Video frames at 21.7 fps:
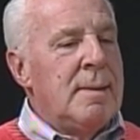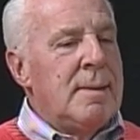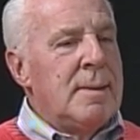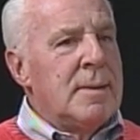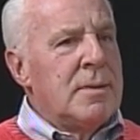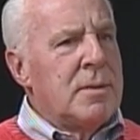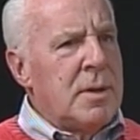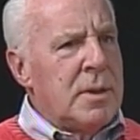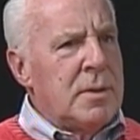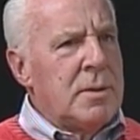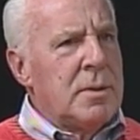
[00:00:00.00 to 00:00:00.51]

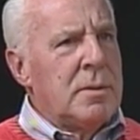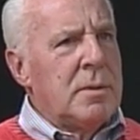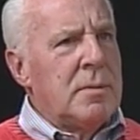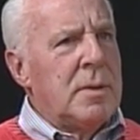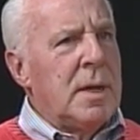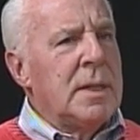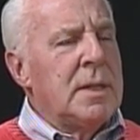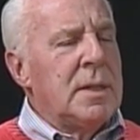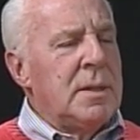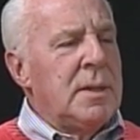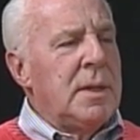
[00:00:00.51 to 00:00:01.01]
So I said, oh,
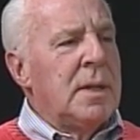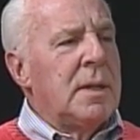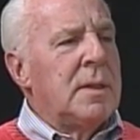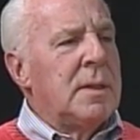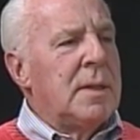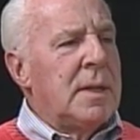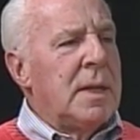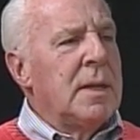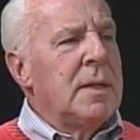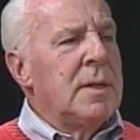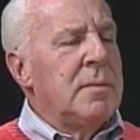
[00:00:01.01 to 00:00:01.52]
I can handle
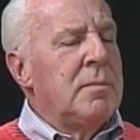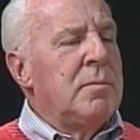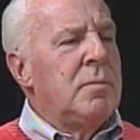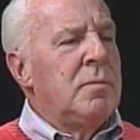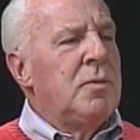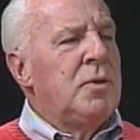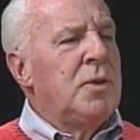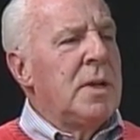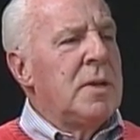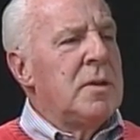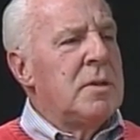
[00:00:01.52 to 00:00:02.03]
that. I can
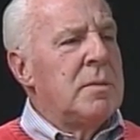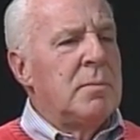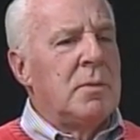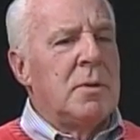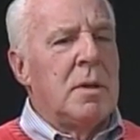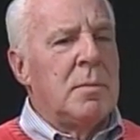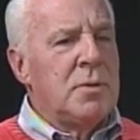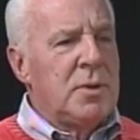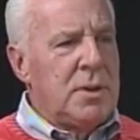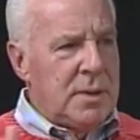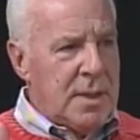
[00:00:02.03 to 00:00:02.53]
change the
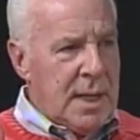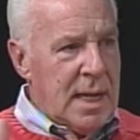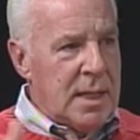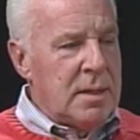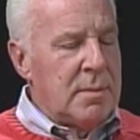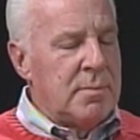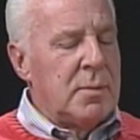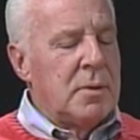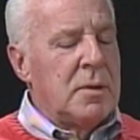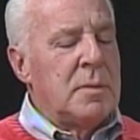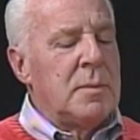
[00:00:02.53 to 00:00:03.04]
bulbs. She's had the
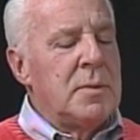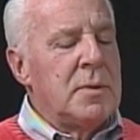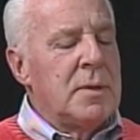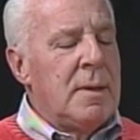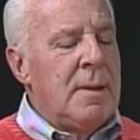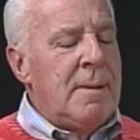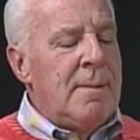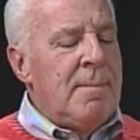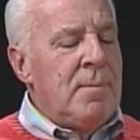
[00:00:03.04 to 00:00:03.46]
bulbs.